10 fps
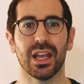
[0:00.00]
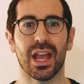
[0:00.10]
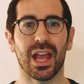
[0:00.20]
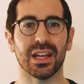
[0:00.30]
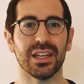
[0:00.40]

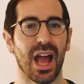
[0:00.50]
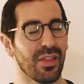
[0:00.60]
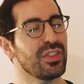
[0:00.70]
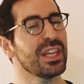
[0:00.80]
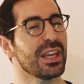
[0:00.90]
and at
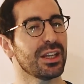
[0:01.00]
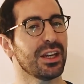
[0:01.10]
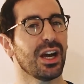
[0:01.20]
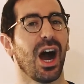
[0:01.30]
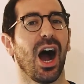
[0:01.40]
the end,
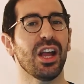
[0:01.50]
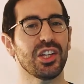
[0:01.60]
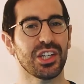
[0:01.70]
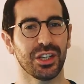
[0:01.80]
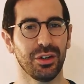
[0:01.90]
I
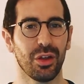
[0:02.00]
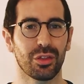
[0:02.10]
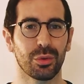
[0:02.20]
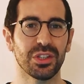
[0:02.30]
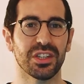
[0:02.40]
share
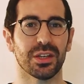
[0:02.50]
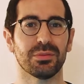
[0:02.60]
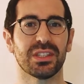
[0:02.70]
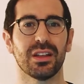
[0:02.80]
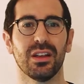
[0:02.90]
3
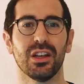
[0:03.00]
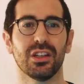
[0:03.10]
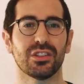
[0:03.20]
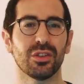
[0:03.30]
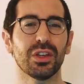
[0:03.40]
tips
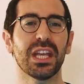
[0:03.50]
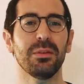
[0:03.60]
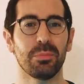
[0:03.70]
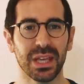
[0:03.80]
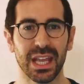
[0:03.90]
so you
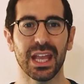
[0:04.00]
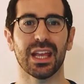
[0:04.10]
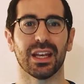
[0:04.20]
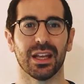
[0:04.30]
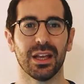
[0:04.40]
can
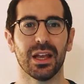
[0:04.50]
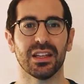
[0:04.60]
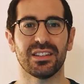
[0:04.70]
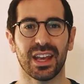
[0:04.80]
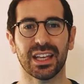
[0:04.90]
begin
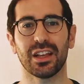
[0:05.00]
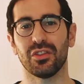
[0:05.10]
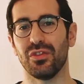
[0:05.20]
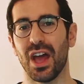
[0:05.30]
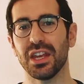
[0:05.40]
taking
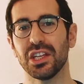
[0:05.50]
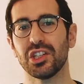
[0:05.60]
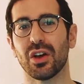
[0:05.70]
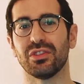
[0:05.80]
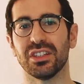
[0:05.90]
advantage
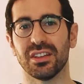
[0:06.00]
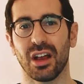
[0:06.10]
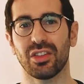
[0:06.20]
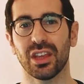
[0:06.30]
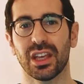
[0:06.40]
of
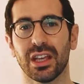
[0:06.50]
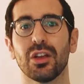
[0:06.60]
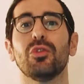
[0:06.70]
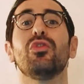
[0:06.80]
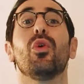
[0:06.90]
design thinking
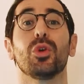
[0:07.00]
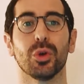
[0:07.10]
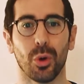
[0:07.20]
for your